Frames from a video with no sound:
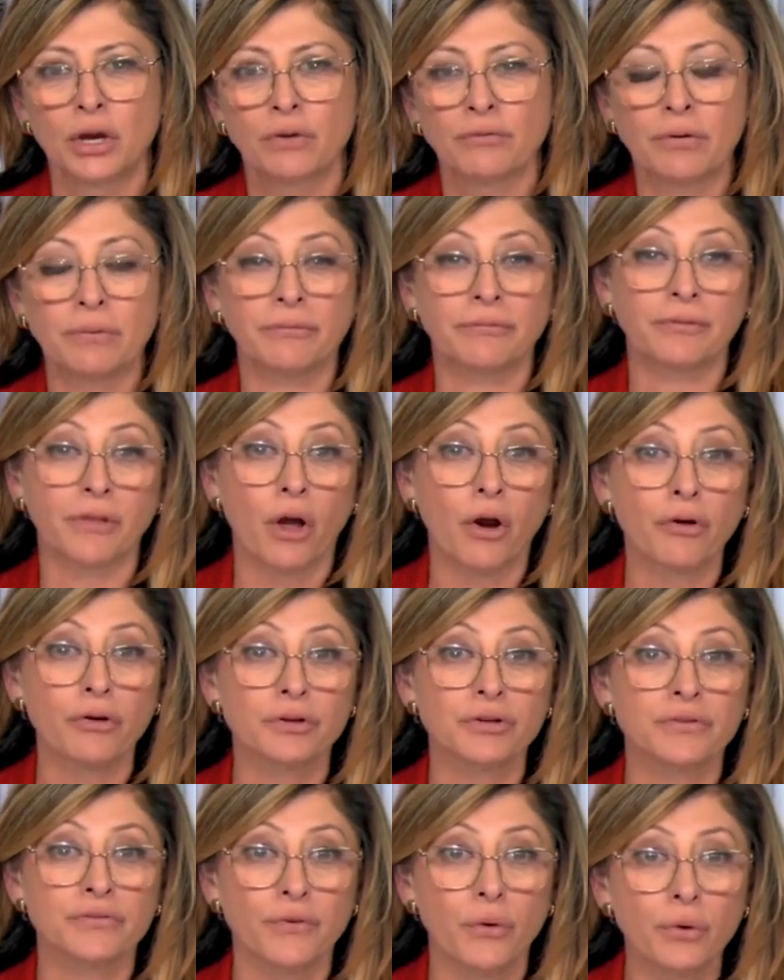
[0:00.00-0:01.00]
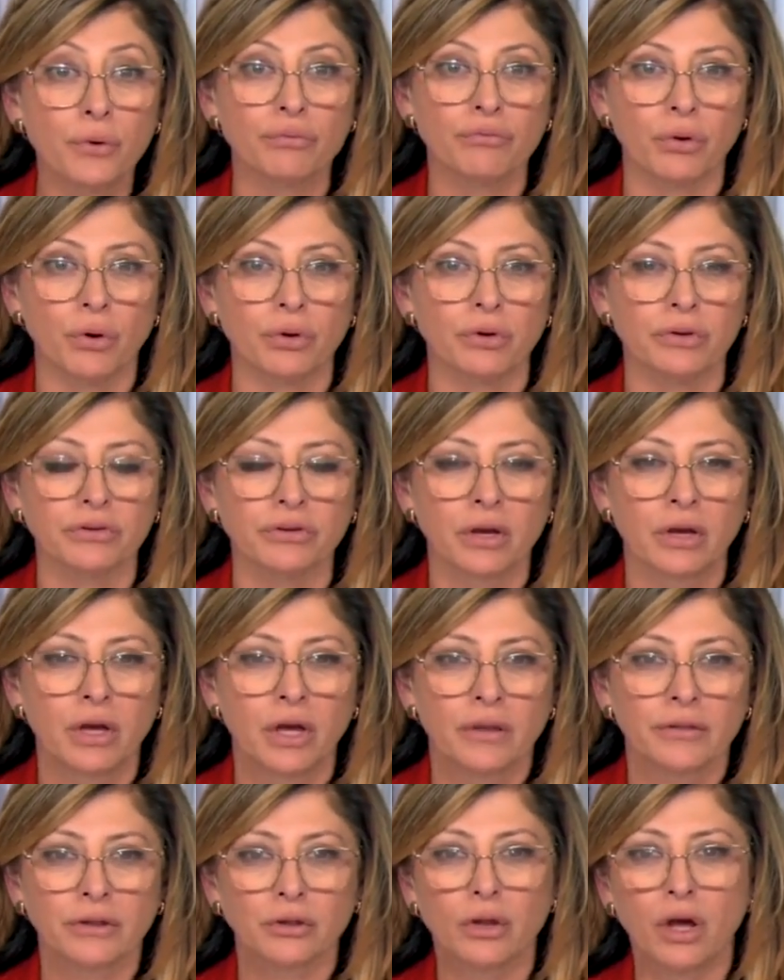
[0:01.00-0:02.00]
from Florida's voter rolls.
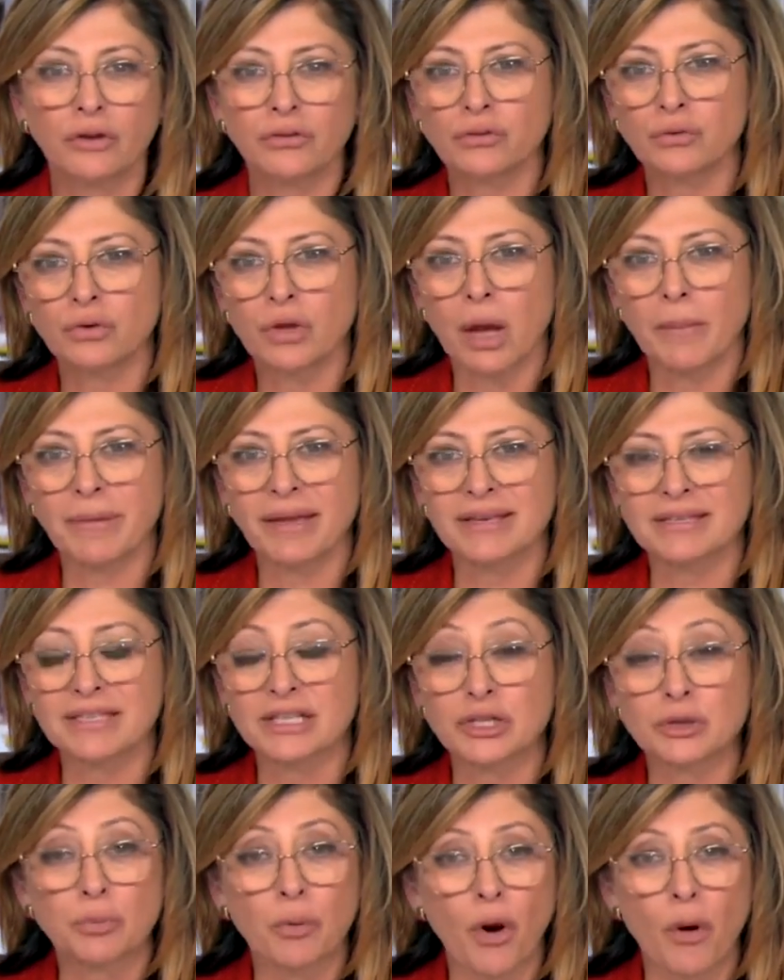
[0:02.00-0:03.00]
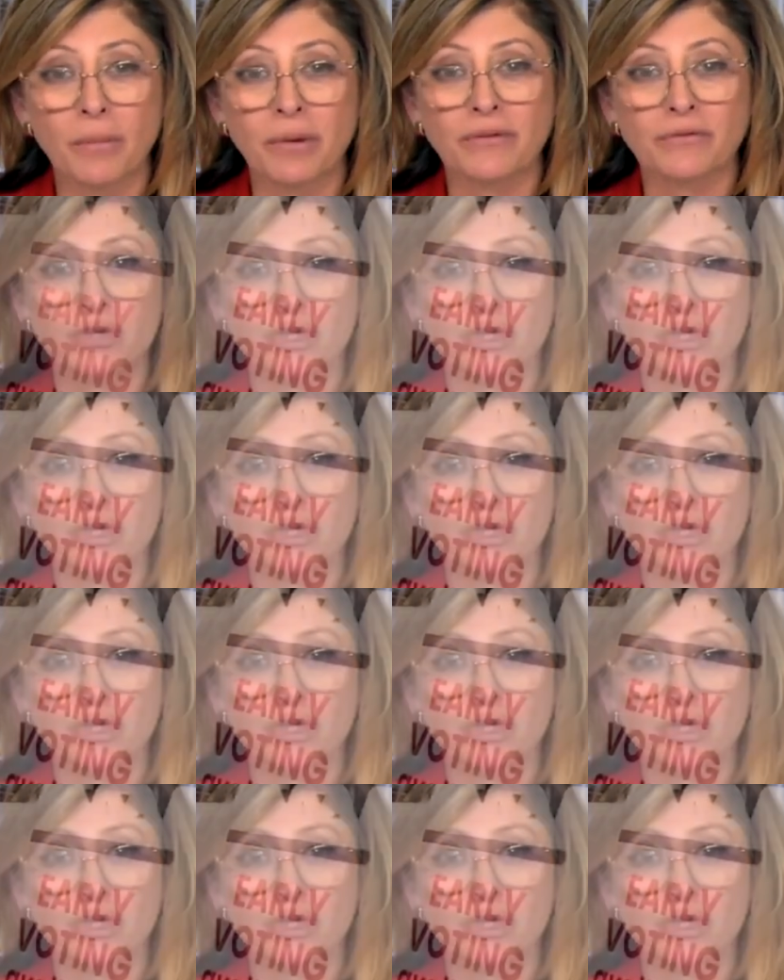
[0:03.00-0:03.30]
The lawsuit coming as the Department of